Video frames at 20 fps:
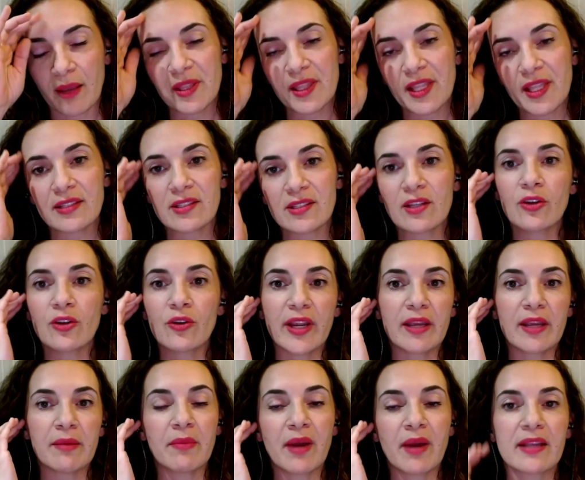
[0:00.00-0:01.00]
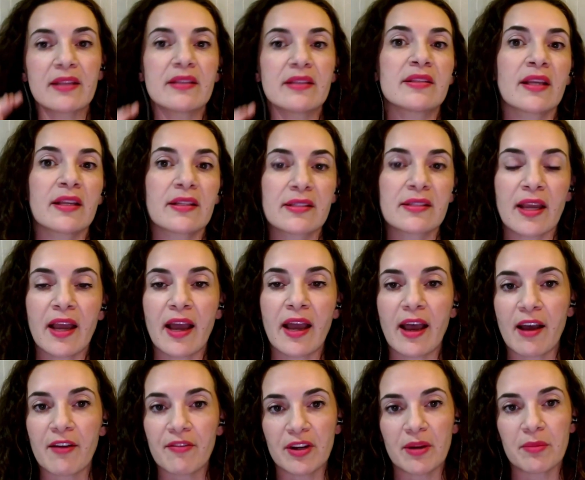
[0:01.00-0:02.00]
mean, that's a great mindset to
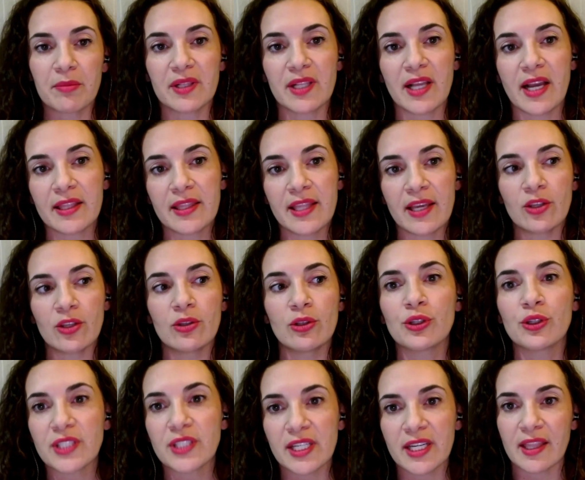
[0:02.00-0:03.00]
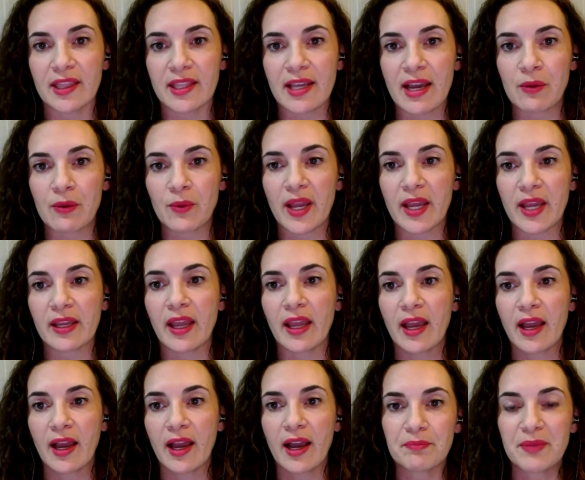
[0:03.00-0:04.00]
have. And I'm glad that you looked at it that way,
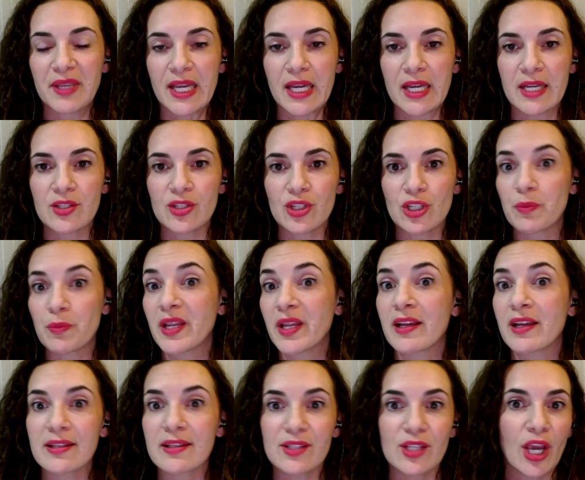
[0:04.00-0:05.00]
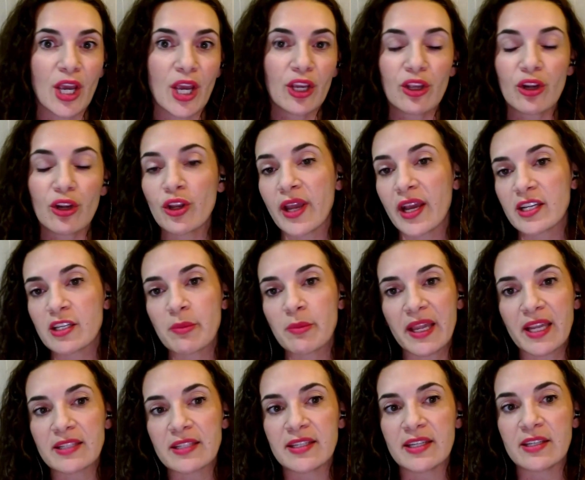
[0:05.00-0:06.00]
because just because, you know, you had to
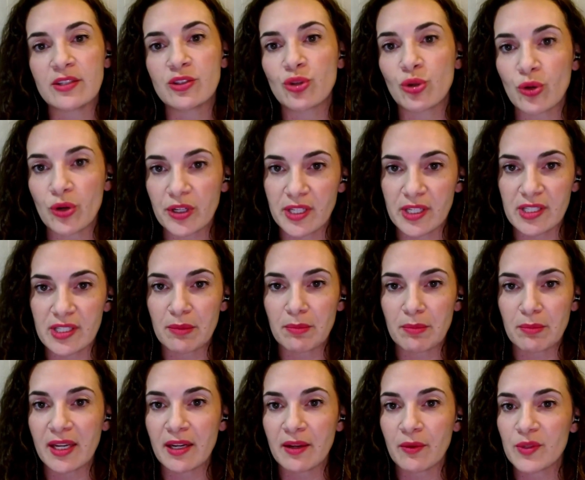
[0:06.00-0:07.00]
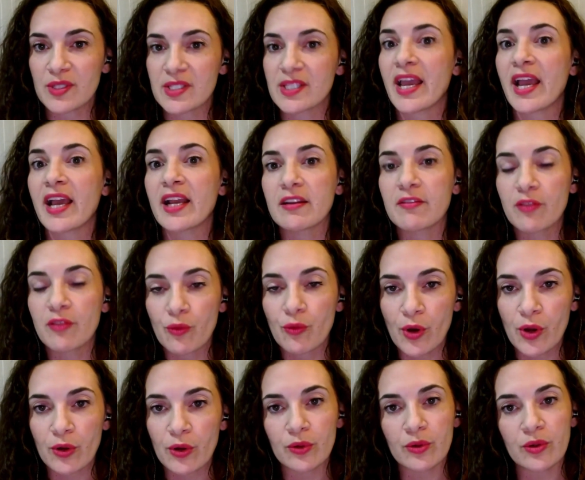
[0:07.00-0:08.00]
make a detour doesn't mean it was the end of the
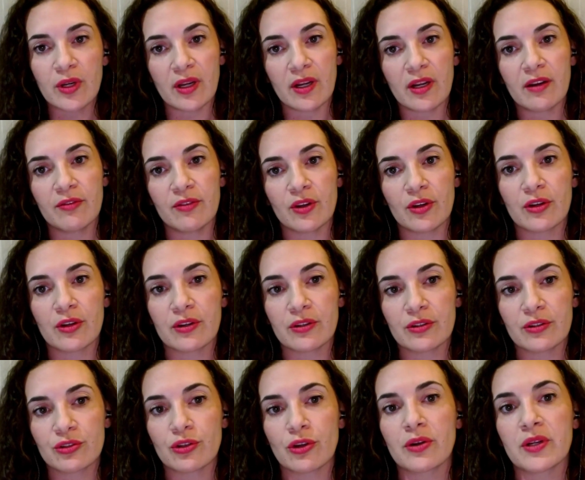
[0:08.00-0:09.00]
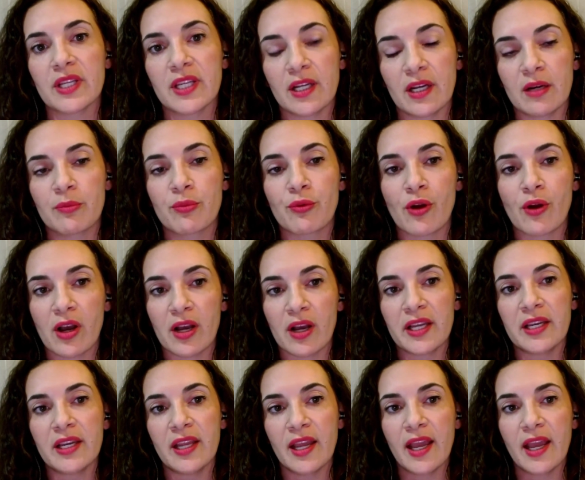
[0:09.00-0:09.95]
road of your journey abroad.